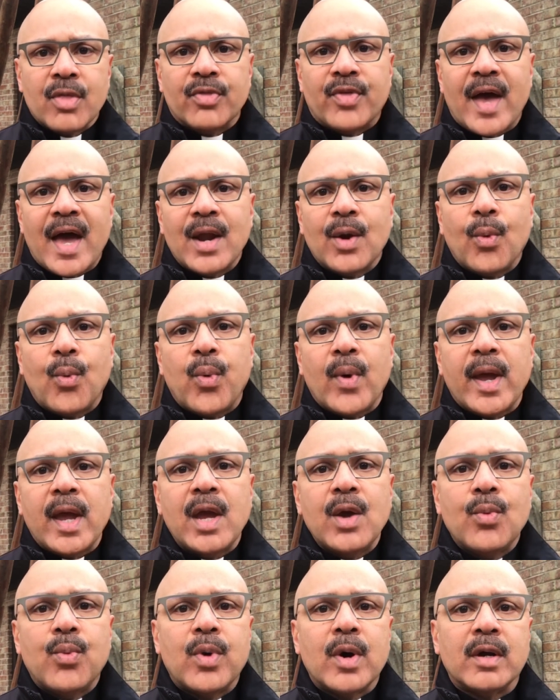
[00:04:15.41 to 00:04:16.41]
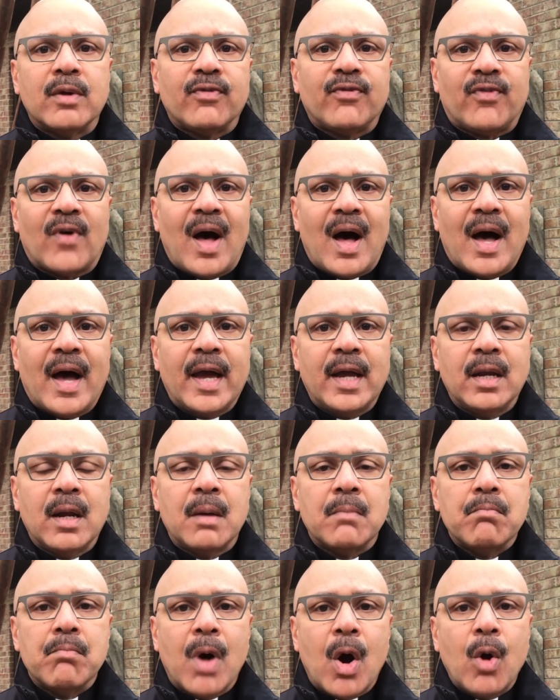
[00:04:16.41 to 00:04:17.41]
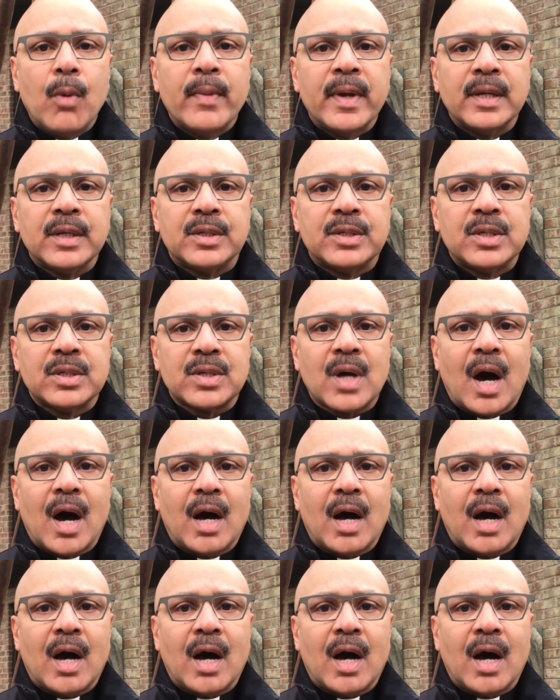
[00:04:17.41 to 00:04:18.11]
that we would find moments